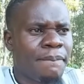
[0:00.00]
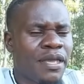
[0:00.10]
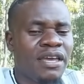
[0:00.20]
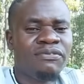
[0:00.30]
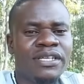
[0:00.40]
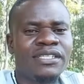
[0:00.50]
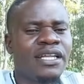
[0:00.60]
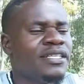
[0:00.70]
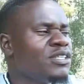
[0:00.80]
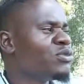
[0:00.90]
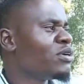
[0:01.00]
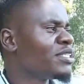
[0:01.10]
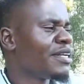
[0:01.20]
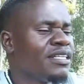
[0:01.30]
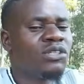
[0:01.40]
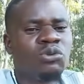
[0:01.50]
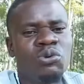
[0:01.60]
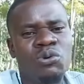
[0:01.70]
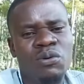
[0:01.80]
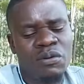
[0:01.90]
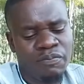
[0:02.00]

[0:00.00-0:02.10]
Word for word: if this lady is not ready to